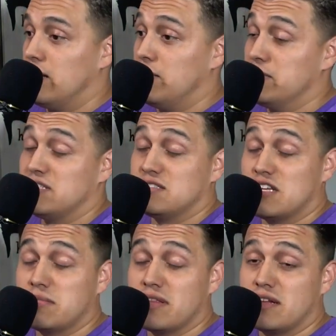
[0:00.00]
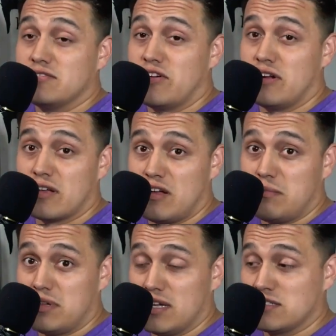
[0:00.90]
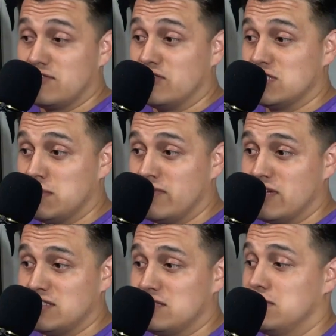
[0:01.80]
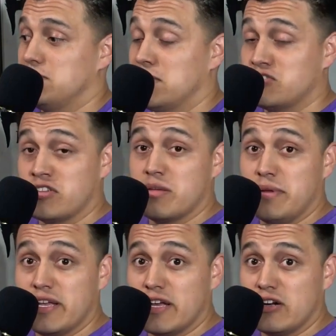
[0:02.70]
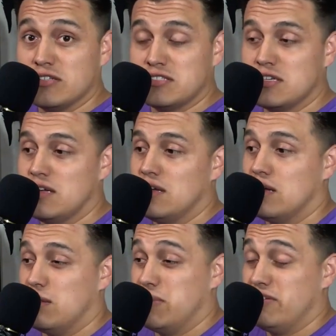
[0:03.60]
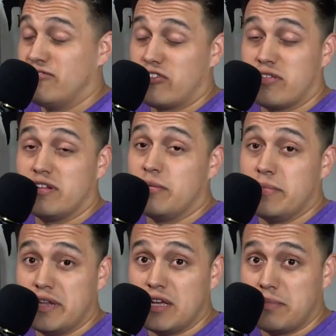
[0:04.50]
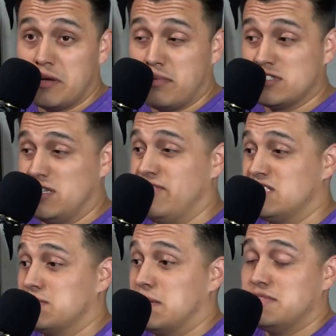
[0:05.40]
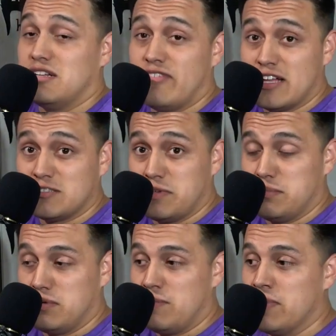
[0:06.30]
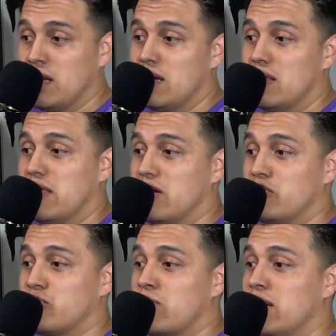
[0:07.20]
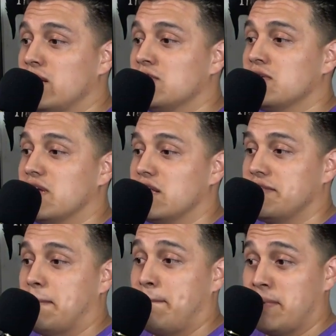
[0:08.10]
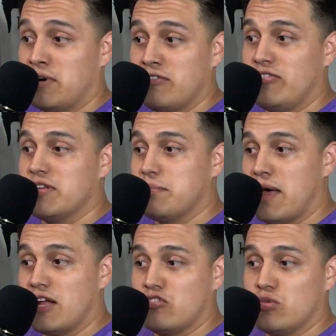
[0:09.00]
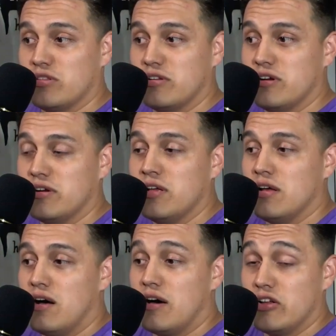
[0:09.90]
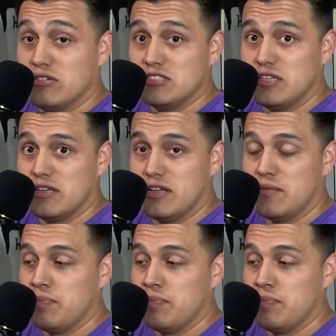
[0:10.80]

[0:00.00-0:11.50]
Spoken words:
This is something that is very complex for some of us, especially the beginners, even for the intermediate people, so even sometimes the advanced people that are trying to get the perfect match with their audio syncing.